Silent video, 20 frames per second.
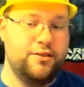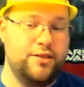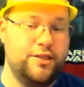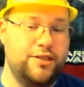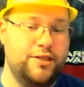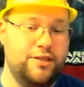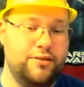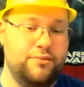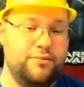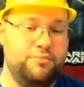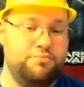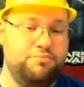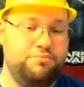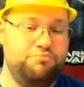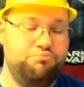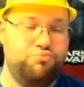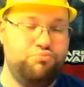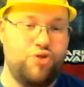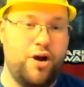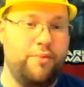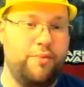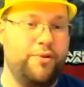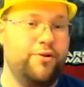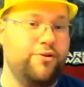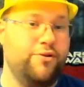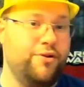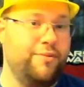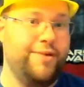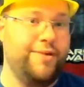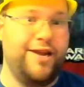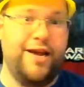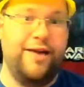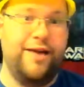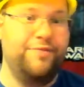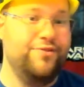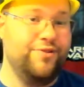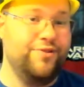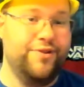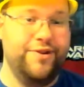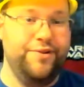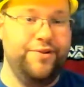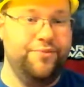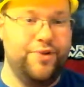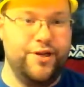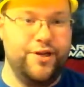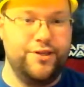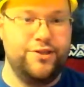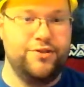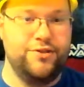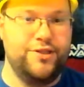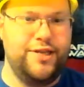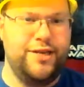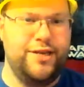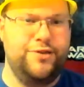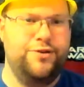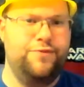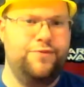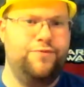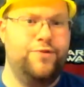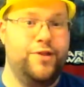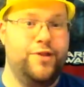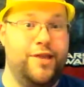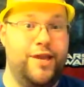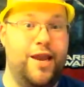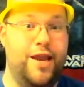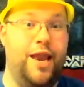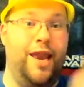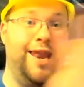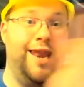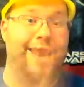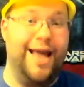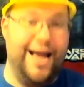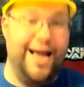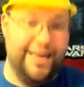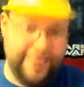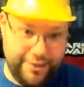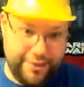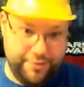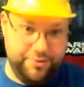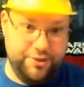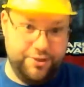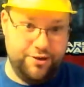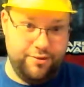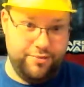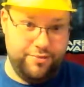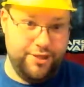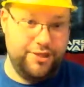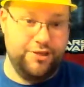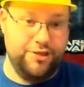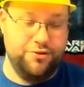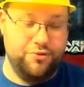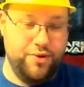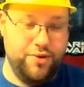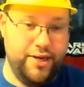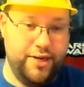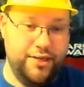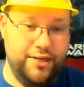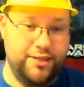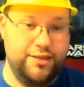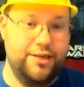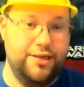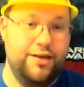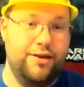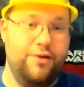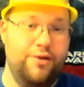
This is probably going to come out after it anyway, so stay tuned for the last episode of Mystic Quest,